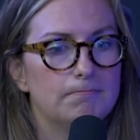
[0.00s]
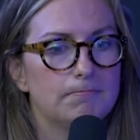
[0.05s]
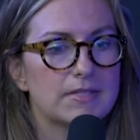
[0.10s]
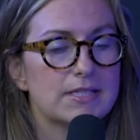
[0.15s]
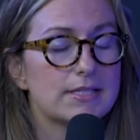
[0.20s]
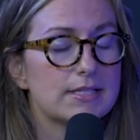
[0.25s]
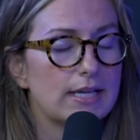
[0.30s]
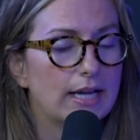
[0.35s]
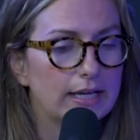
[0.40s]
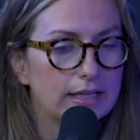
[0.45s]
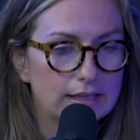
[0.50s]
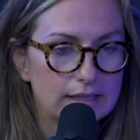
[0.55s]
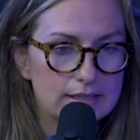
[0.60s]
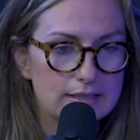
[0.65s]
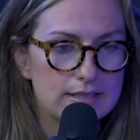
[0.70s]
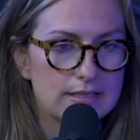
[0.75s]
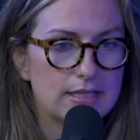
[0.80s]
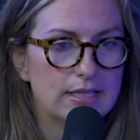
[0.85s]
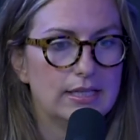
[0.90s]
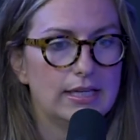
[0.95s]

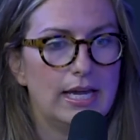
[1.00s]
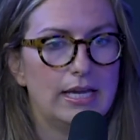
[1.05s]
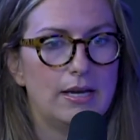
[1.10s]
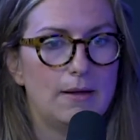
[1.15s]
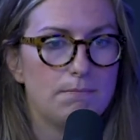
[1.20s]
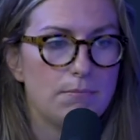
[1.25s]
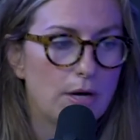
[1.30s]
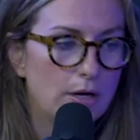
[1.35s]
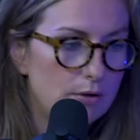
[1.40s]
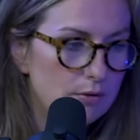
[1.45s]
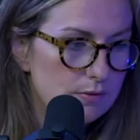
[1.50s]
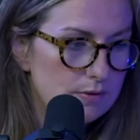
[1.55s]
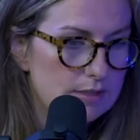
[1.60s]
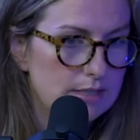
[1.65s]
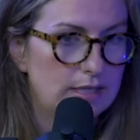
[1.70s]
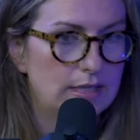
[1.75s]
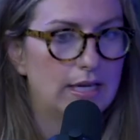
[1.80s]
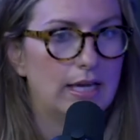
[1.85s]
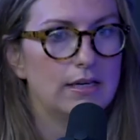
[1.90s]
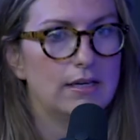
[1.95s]
silencing and
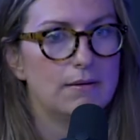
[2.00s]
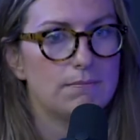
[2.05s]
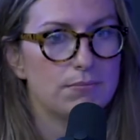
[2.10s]
opposing and